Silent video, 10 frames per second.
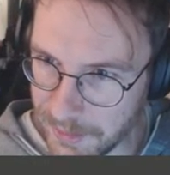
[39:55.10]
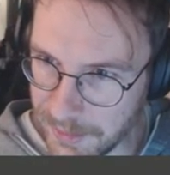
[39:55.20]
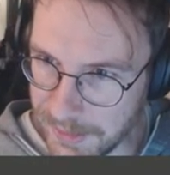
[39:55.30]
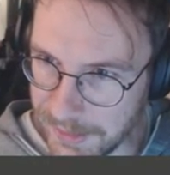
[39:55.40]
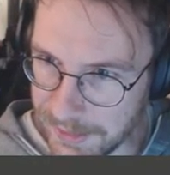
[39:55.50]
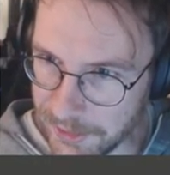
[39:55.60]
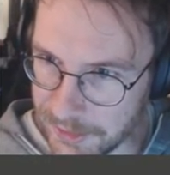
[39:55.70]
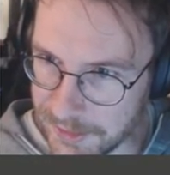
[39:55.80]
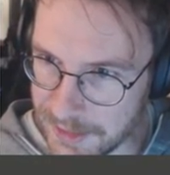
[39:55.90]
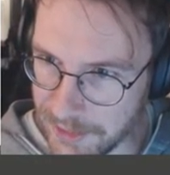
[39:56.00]
Uh, I thought
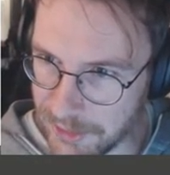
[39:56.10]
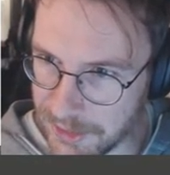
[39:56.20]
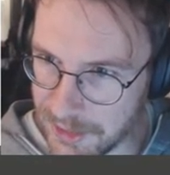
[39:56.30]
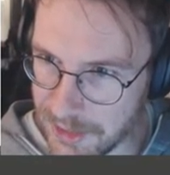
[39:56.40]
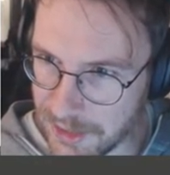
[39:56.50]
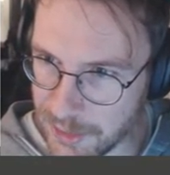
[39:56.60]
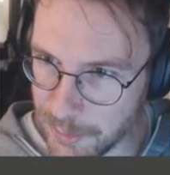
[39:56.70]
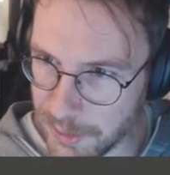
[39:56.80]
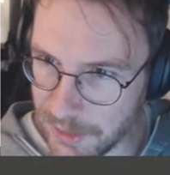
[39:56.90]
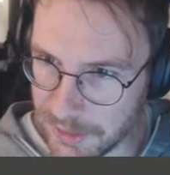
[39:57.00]
that seventies cars
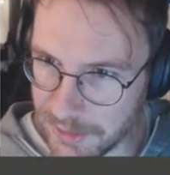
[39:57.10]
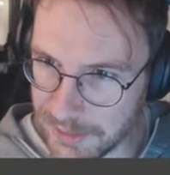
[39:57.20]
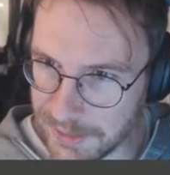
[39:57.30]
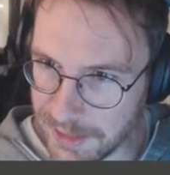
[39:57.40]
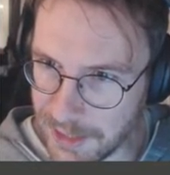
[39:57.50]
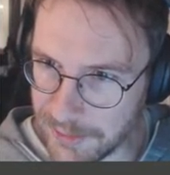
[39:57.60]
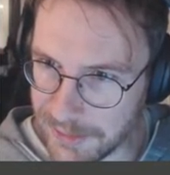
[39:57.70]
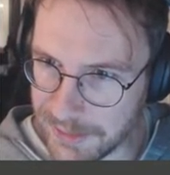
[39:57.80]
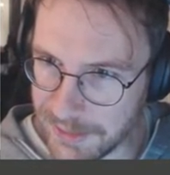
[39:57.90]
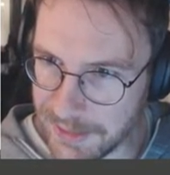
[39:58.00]
were ugly.
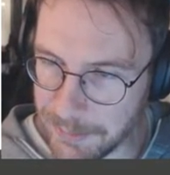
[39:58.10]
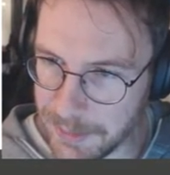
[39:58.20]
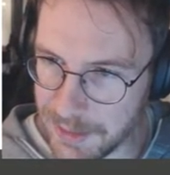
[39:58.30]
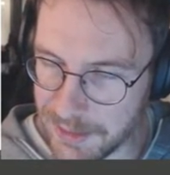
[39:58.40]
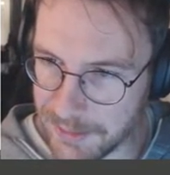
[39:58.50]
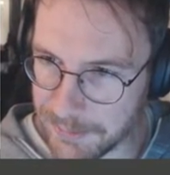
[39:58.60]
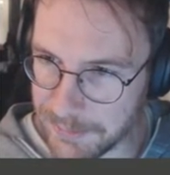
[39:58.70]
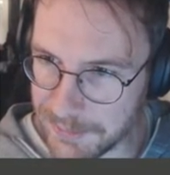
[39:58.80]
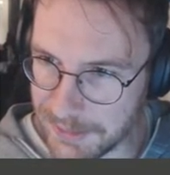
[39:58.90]
Nowadays I miss them.